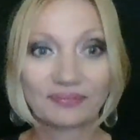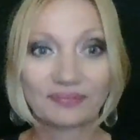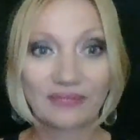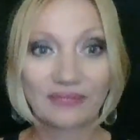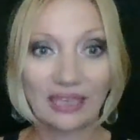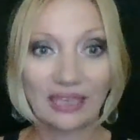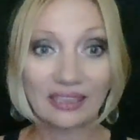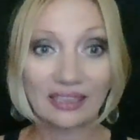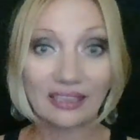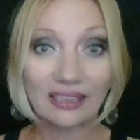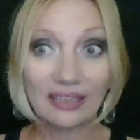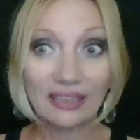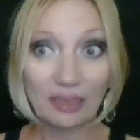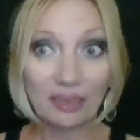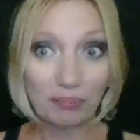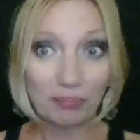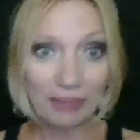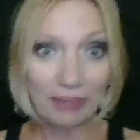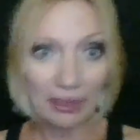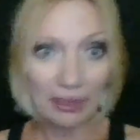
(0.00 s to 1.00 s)
And then they
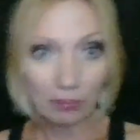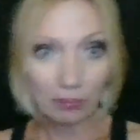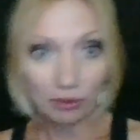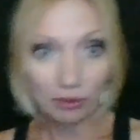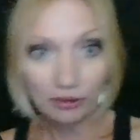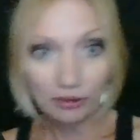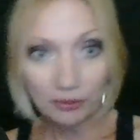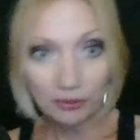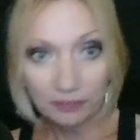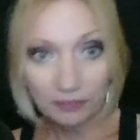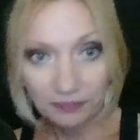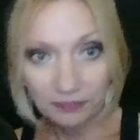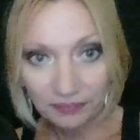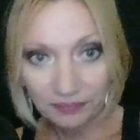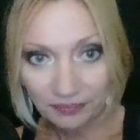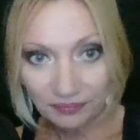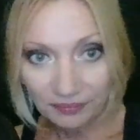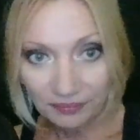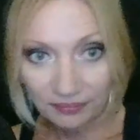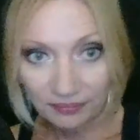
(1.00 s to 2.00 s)
babble.
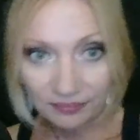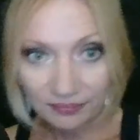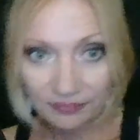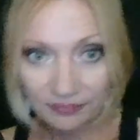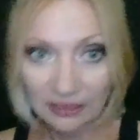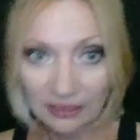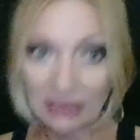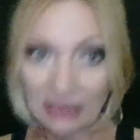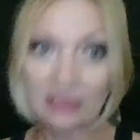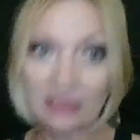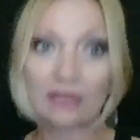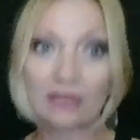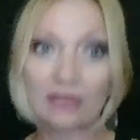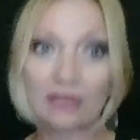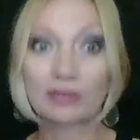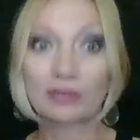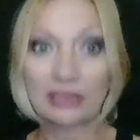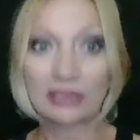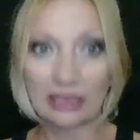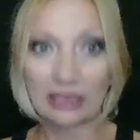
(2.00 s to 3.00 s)
That's the
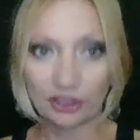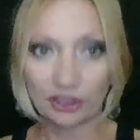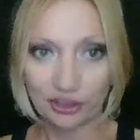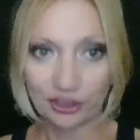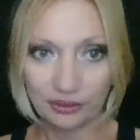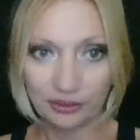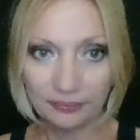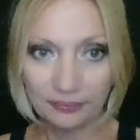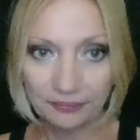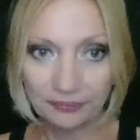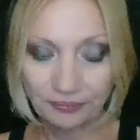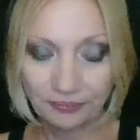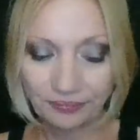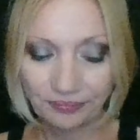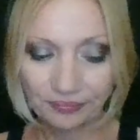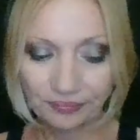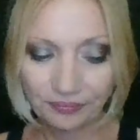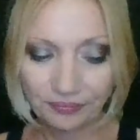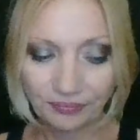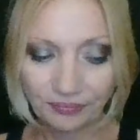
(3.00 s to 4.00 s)
possession.
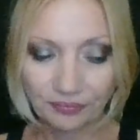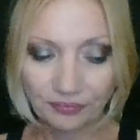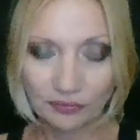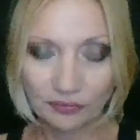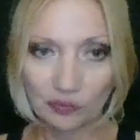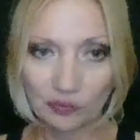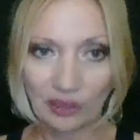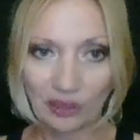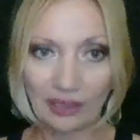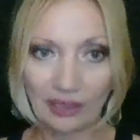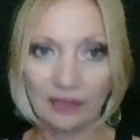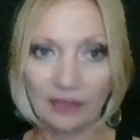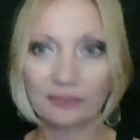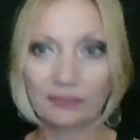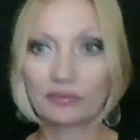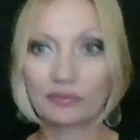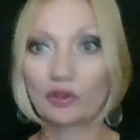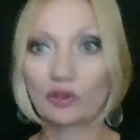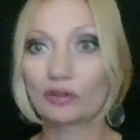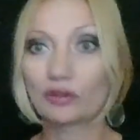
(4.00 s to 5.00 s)
Okay.
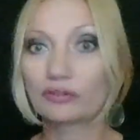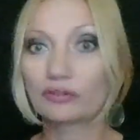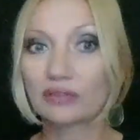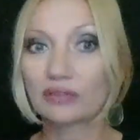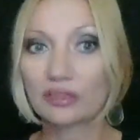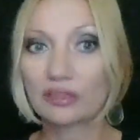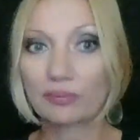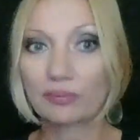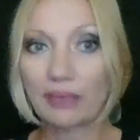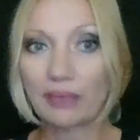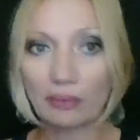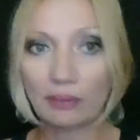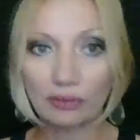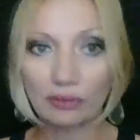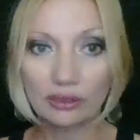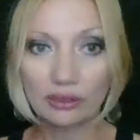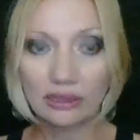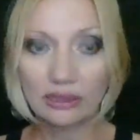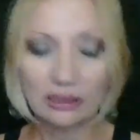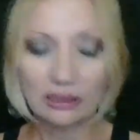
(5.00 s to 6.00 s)
All of this
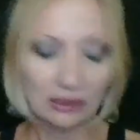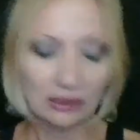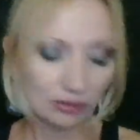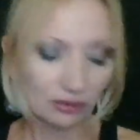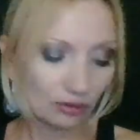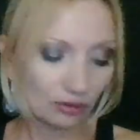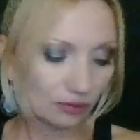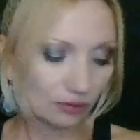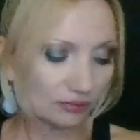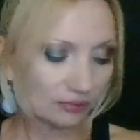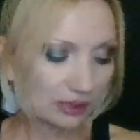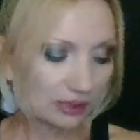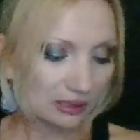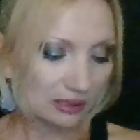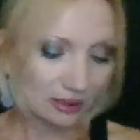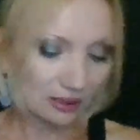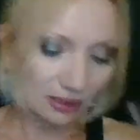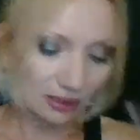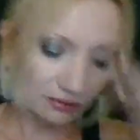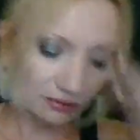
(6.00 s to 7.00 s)
babbling and all of that
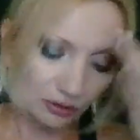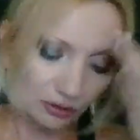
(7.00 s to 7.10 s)
stuff.